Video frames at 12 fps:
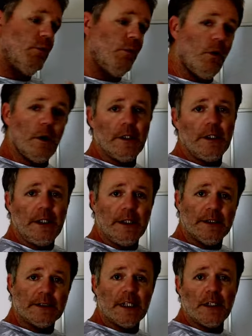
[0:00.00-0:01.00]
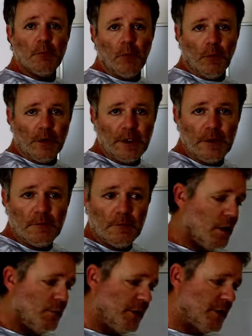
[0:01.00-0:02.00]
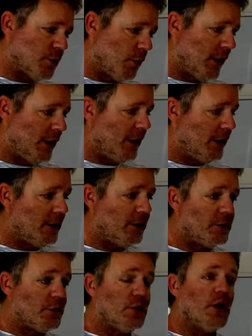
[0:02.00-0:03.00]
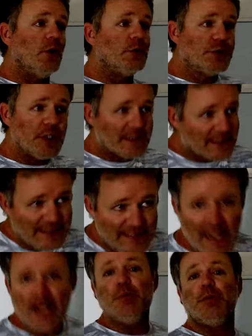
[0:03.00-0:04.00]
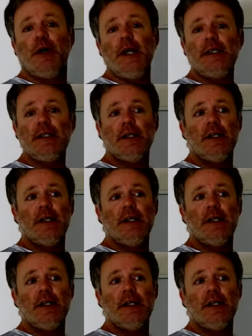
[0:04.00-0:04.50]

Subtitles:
One is in the morning between, you know, just daybreak